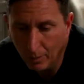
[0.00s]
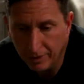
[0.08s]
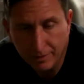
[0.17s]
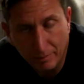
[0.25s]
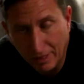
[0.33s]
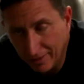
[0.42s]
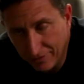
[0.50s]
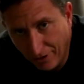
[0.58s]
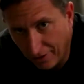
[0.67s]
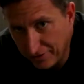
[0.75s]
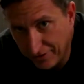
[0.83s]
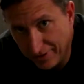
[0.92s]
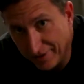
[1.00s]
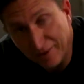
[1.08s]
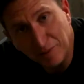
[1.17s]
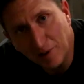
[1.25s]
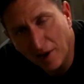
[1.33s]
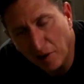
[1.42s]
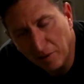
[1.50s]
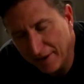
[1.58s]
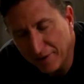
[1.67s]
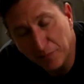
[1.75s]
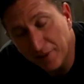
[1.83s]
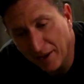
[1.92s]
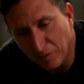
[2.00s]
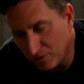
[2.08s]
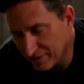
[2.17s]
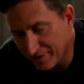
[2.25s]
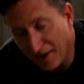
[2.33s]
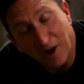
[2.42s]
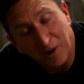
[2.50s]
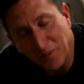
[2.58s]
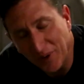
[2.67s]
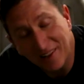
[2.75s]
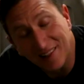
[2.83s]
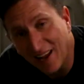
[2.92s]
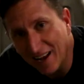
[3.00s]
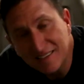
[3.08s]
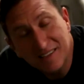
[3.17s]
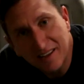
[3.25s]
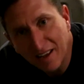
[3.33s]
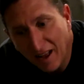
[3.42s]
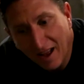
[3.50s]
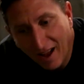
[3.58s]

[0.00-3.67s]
With me in charge of the deal now, I knew that was not going to last.